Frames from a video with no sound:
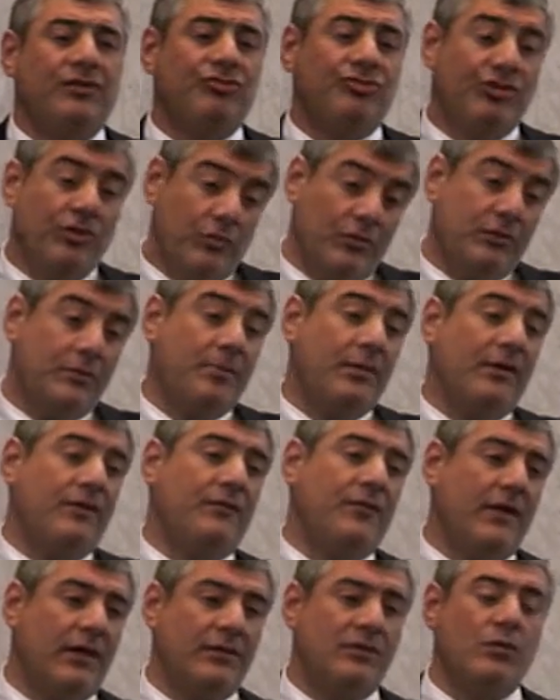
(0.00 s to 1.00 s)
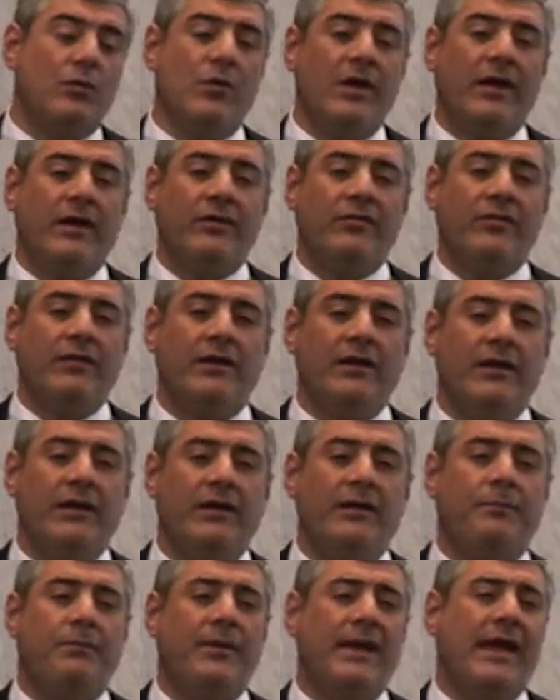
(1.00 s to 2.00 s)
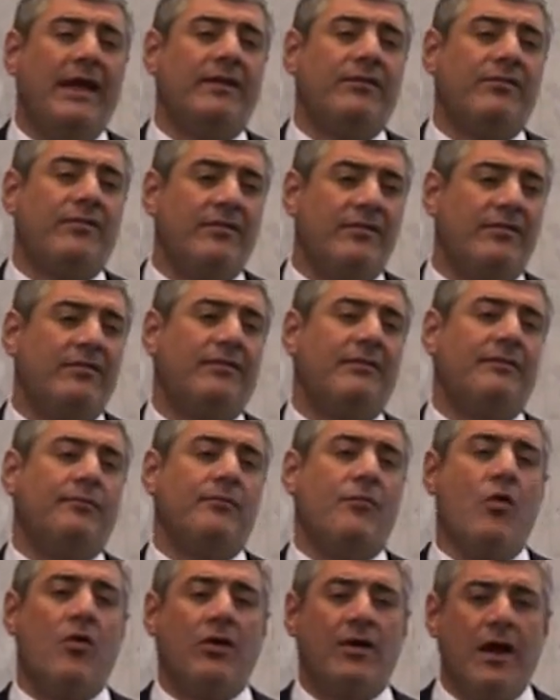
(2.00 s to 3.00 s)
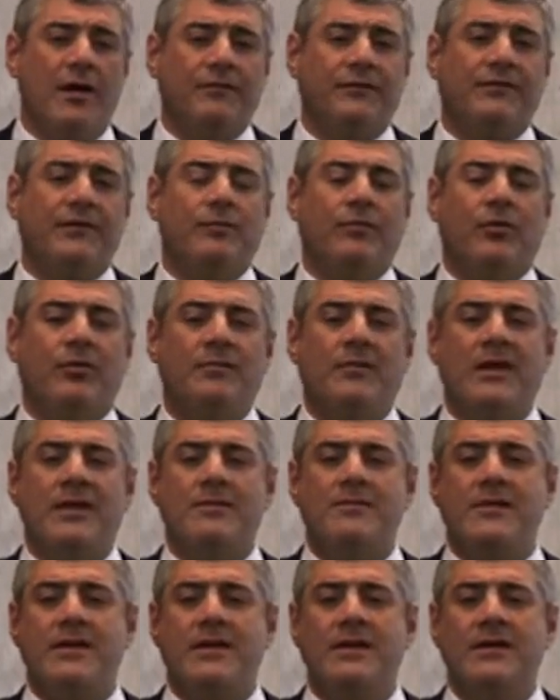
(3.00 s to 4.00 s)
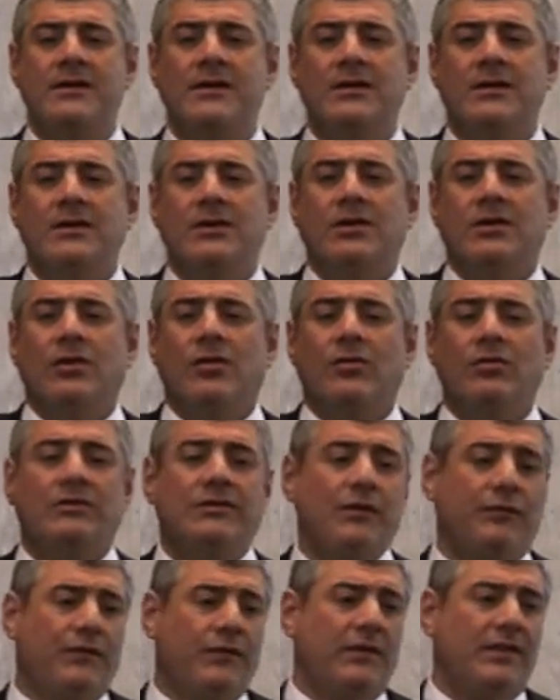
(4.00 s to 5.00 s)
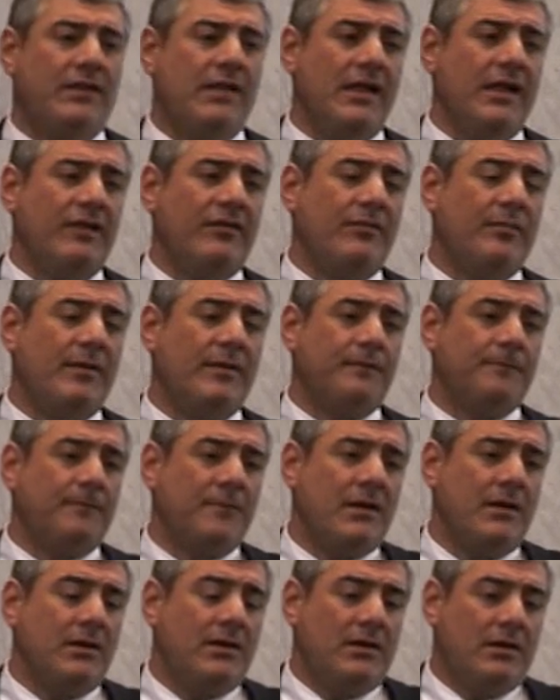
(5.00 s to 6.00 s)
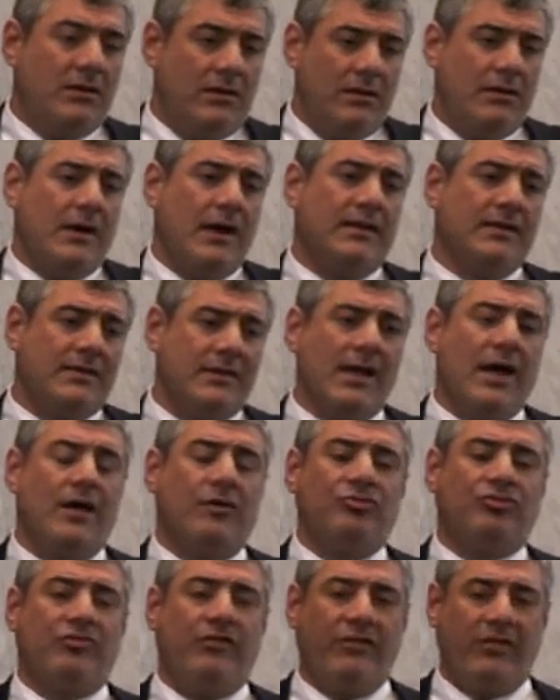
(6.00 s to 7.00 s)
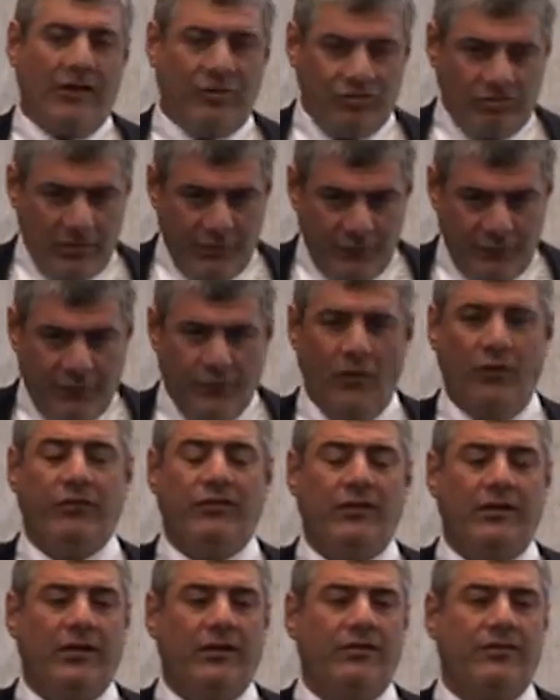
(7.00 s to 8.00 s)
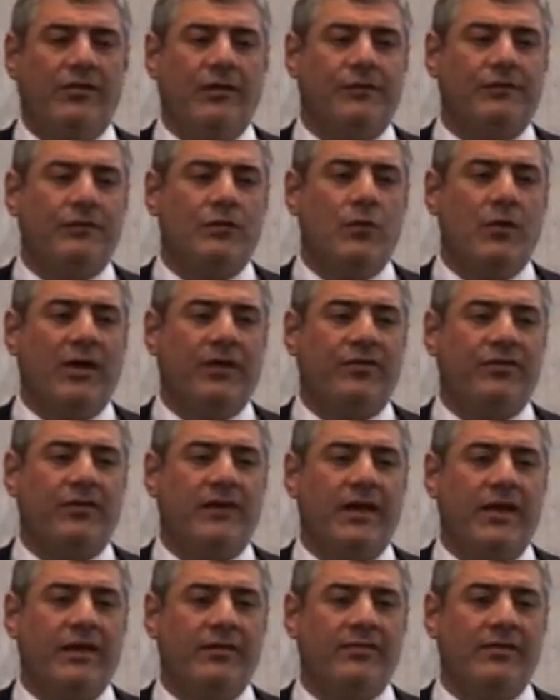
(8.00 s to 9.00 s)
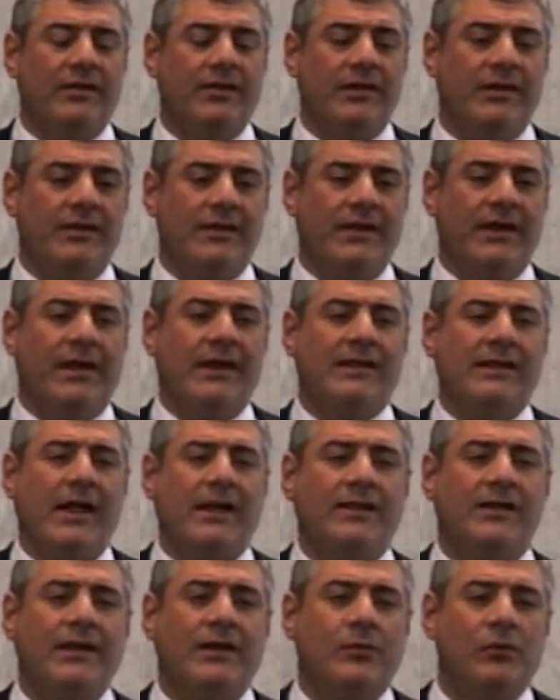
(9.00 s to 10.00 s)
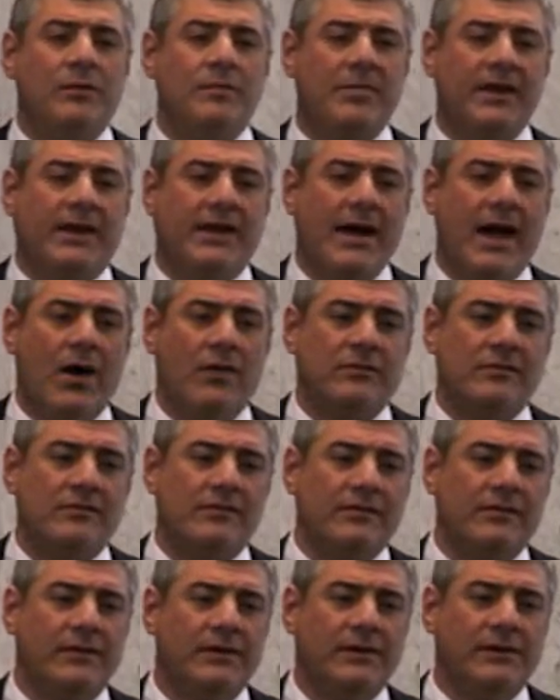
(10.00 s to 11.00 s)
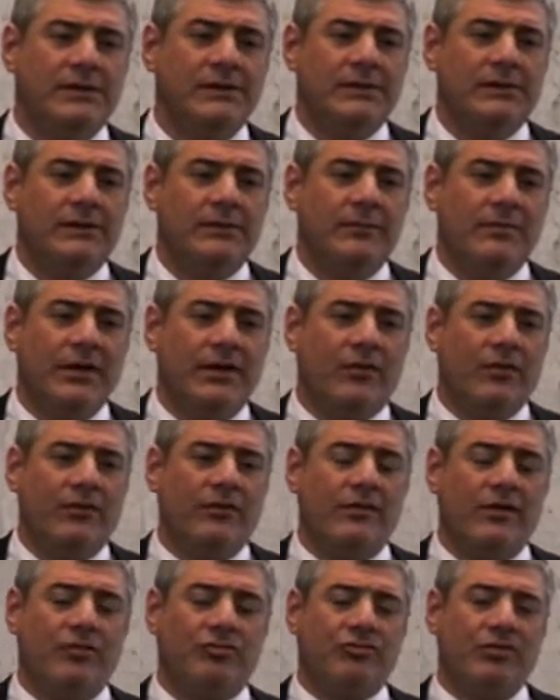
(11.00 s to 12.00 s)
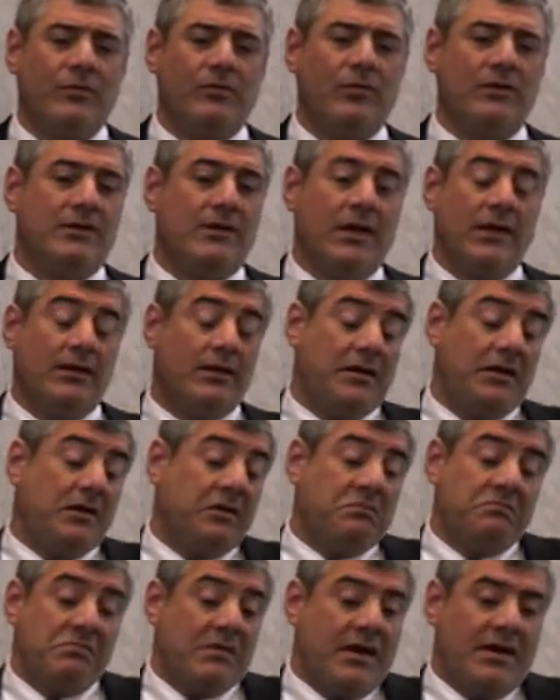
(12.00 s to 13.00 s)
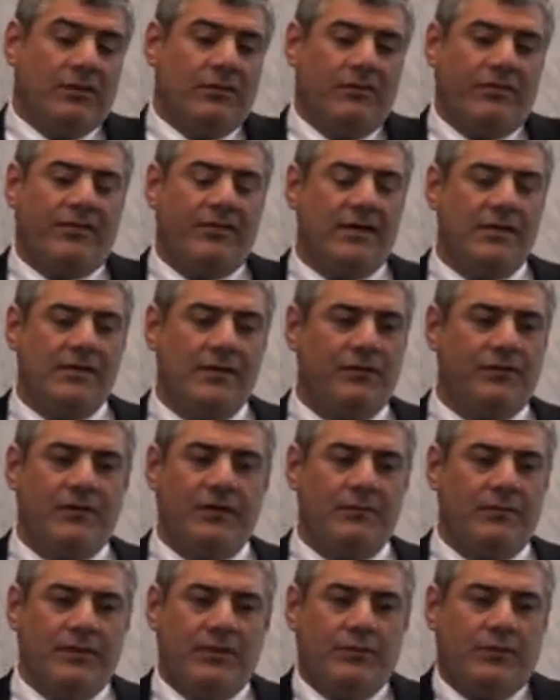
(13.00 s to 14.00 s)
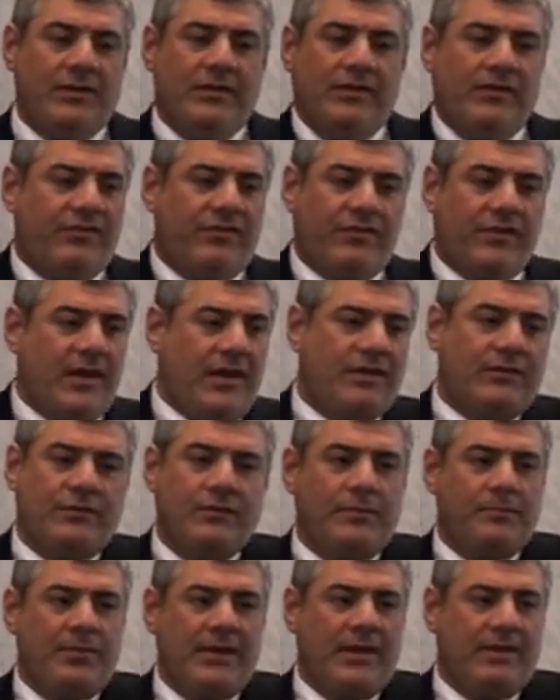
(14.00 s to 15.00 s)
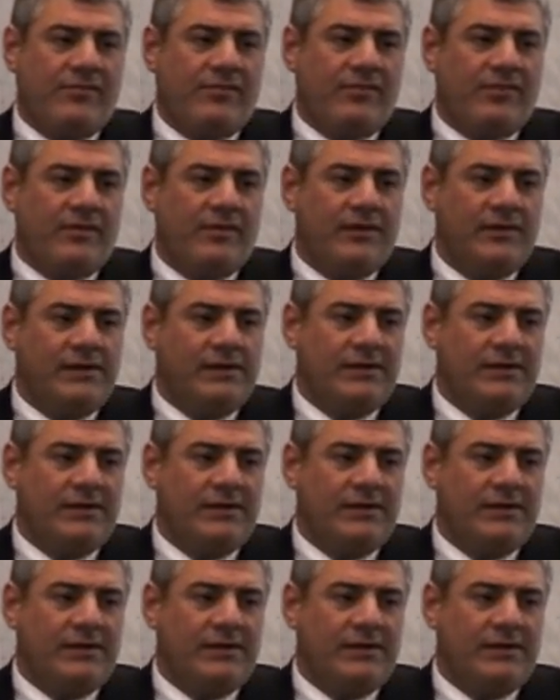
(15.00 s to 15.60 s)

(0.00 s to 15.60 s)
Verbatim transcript: She would prefer to wear uh, pants. It's more comfortable maybe, or different things. But right now, she's actually forcing herself to wear skirts, and in the end, nothing will be count. Because Hashem will tell her, I don't see a difference between this skirt or pants.